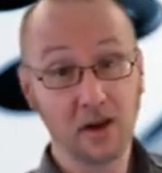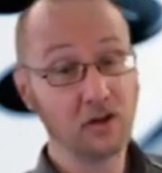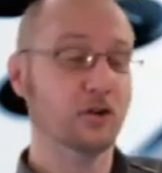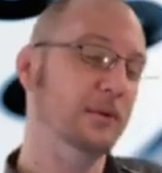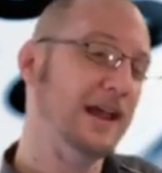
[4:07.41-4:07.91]

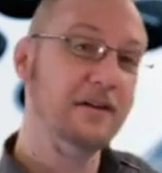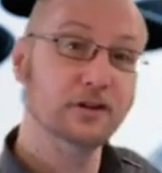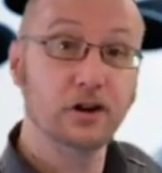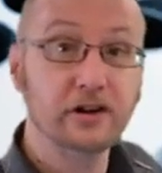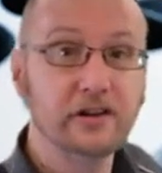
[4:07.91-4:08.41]
So we have a
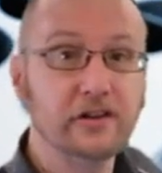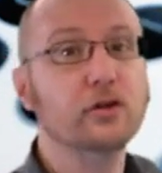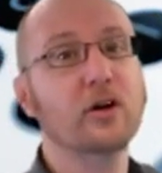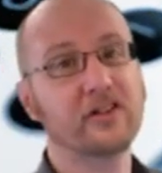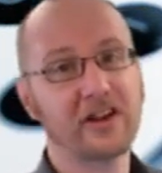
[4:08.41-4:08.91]
look at the
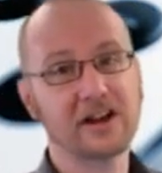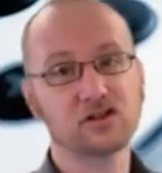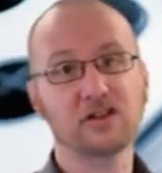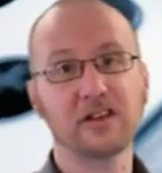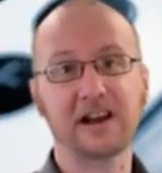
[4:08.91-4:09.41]

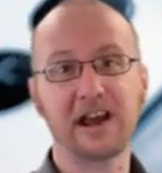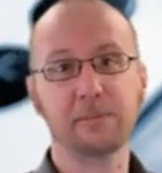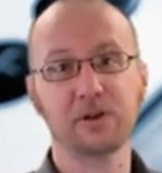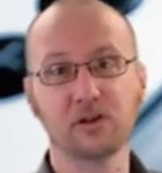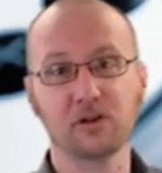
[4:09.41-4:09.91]
transaction that
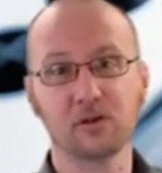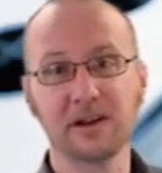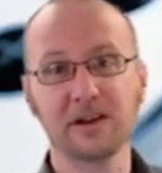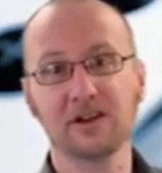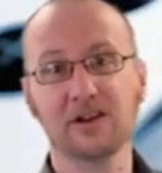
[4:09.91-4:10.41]
happened on the
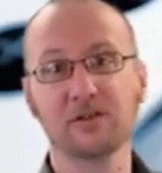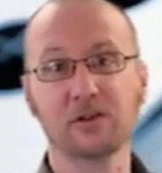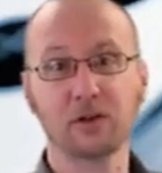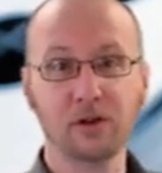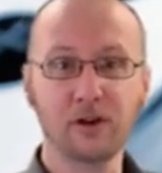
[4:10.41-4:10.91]
20th
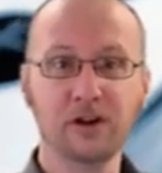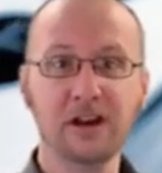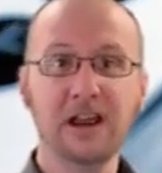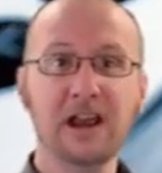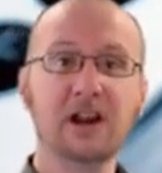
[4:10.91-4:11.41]
of the 3rd,
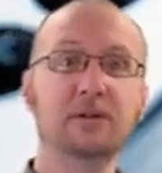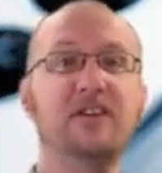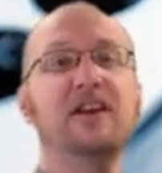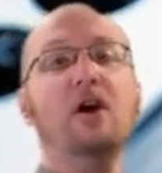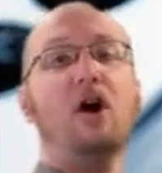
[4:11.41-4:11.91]
and we
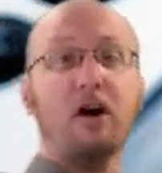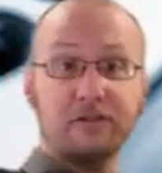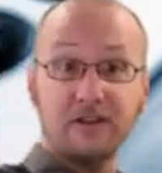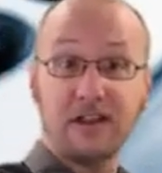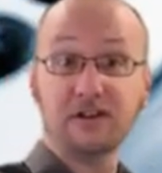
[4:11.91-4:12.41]
see
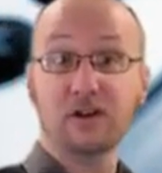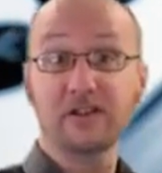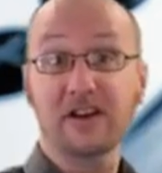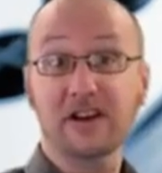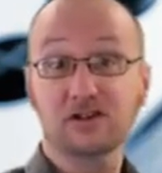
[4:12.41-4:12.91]
after that
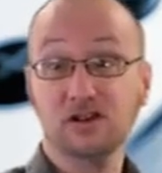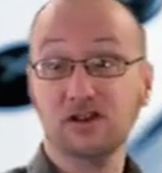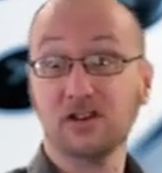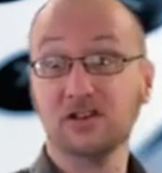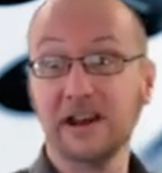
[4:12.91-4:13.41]
transaction
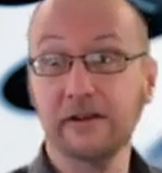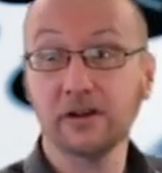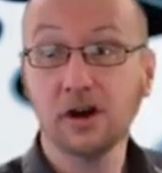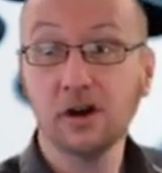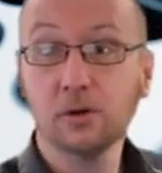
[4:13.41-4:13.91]
she is
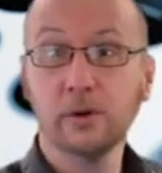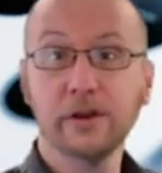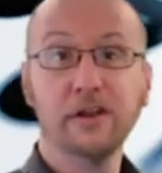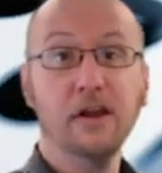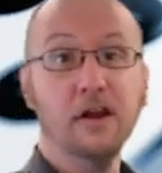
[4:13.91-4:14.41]
left
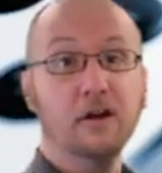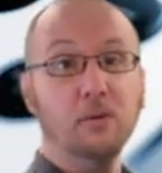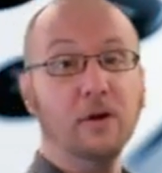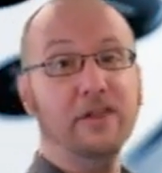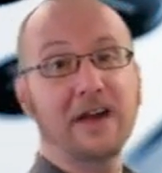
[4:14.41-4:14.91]
with
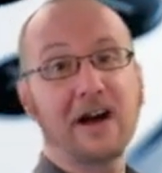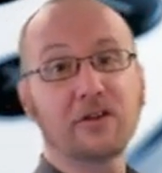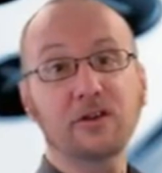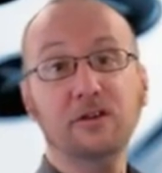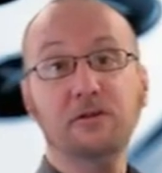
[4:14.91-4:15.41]

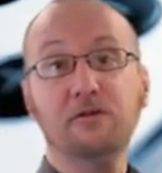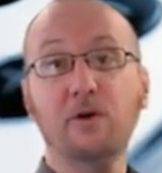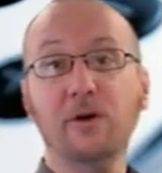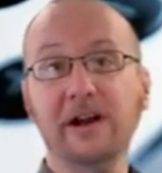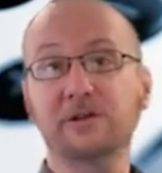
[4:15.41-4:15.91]

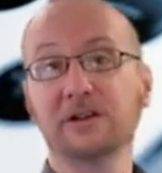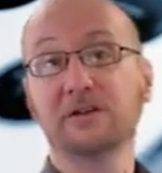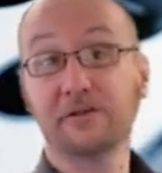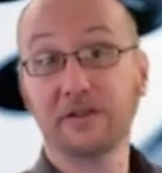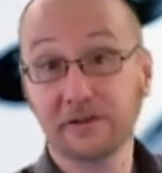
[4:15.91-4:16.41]

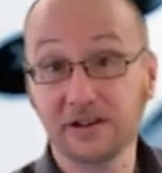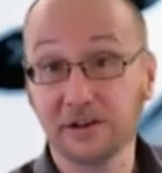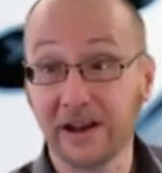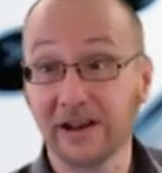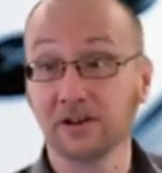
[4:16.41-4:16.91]
1,450
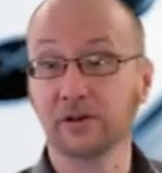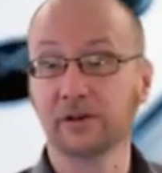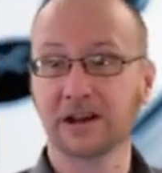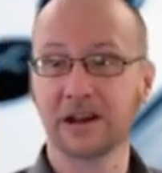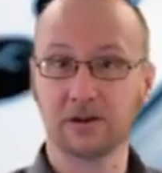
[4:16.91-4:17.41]
Rand in
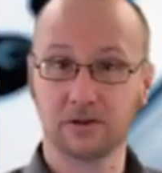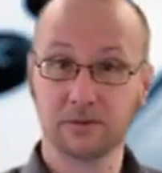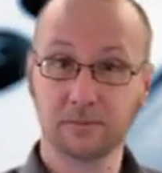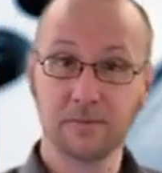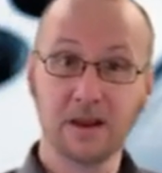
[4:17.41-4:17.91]
her account.
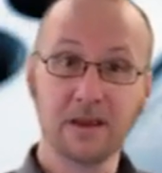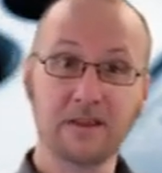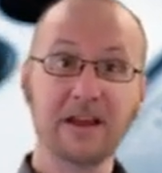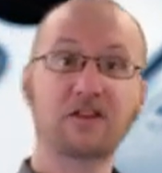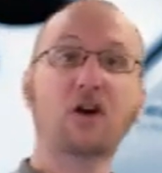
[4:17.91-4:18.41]

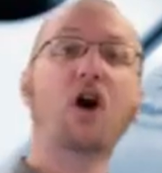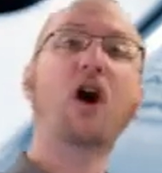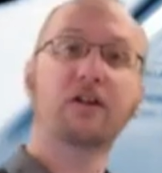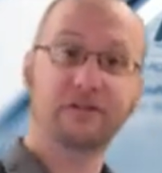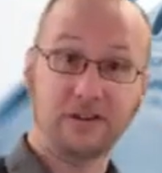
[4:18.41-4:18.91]
That's
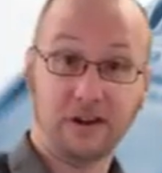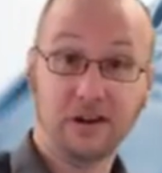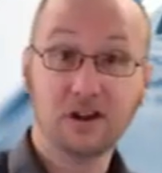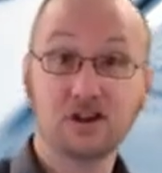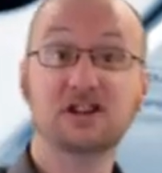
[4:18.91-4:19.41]
after
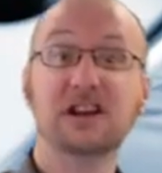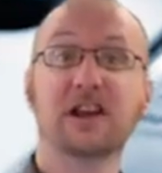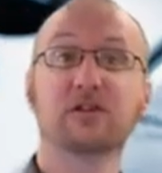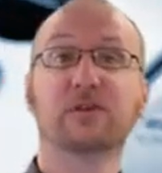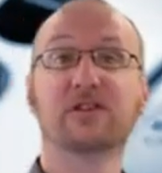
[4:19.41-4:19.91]
she
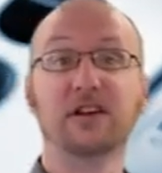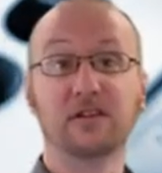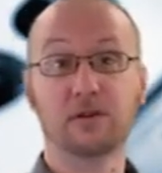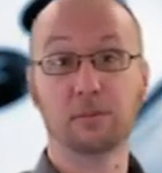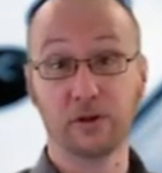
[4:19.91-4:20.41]
has
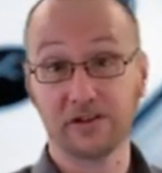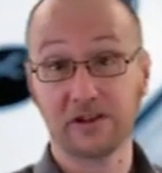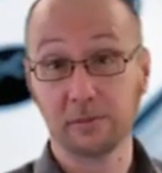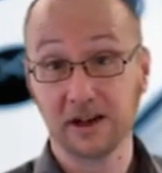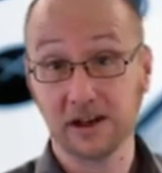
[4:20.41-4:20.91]
received the
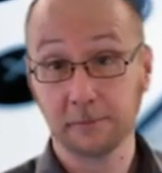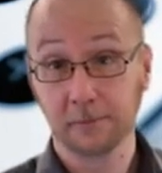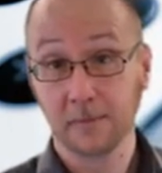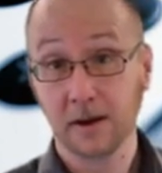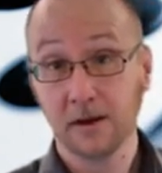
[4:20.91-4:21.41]
birthday money.
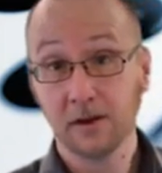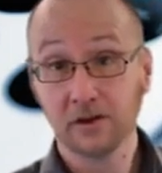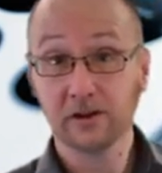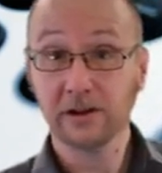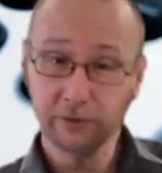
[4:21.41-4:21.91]

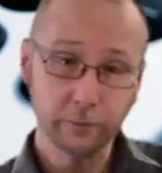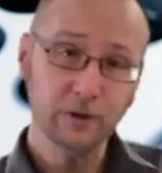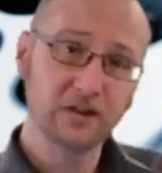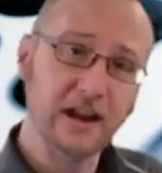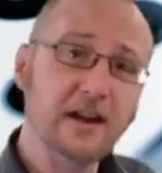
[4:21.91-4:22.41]
So let's
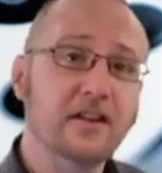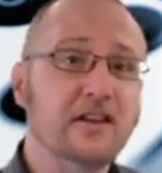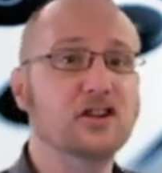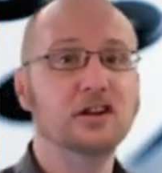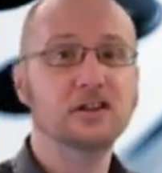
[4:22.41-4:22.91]
pretend
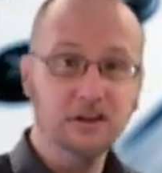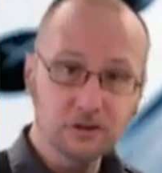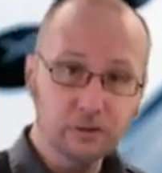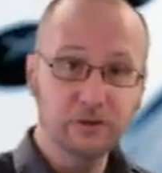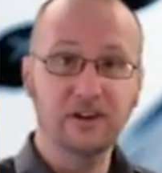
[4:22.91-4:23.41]
that she
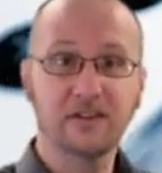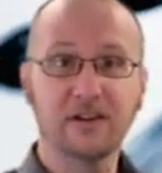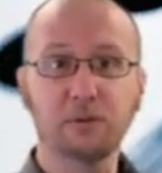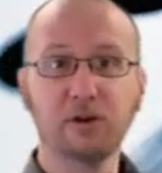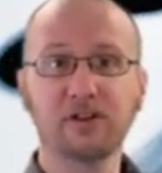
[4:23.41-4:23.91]
didn't receive
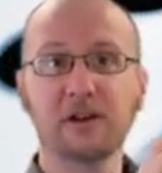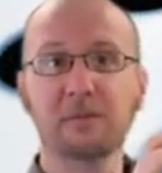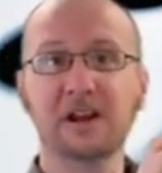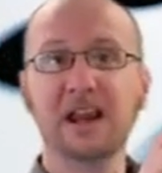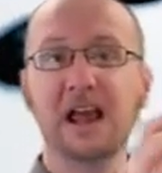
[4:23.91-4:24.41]
that birthday
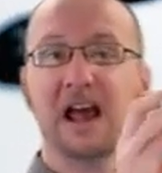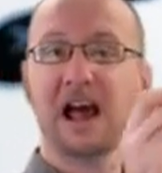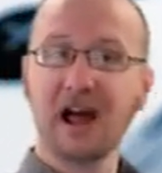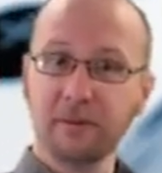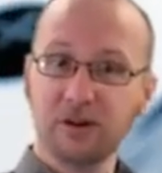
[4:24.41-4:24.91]
money.
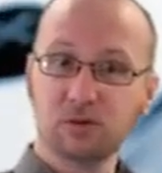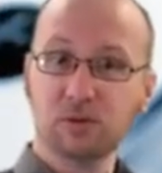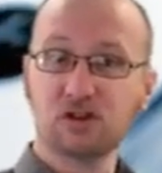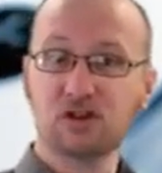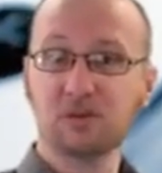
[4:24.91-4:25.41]
How much
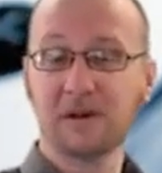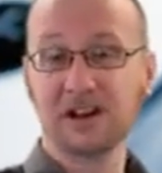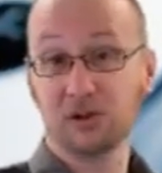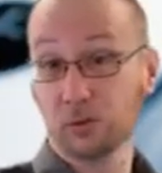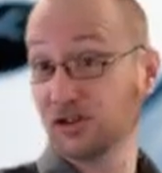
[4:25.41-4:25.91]

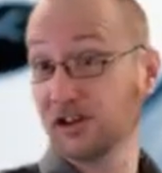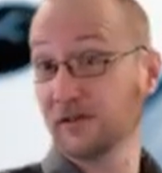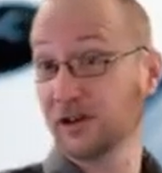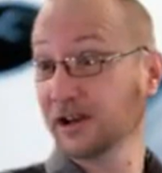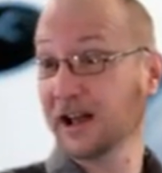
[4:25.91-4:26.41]
money would she have
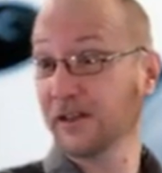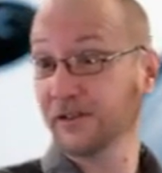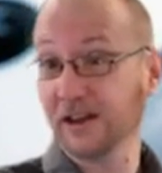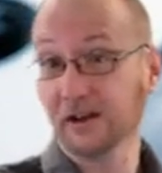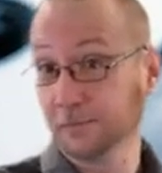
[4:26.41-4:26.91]
in her account
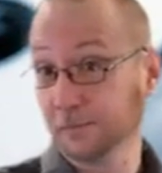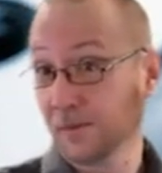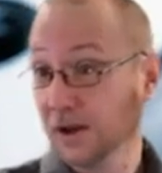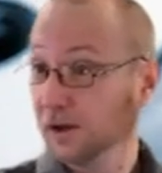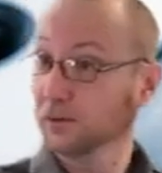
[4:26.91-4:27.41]
then?
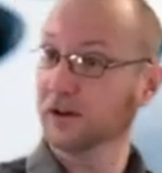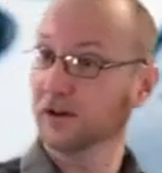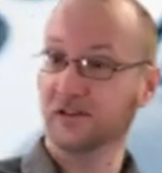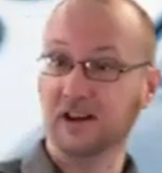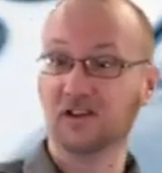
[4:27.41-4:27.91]
Well,
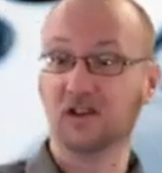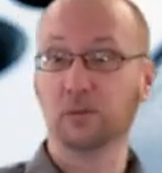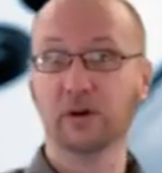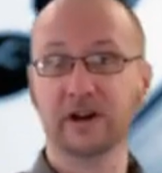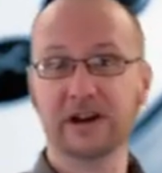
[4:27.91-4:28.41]
it's easy to
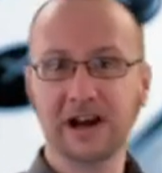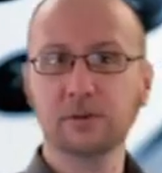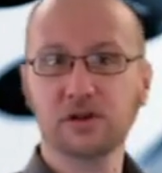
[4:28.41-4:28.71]
work out.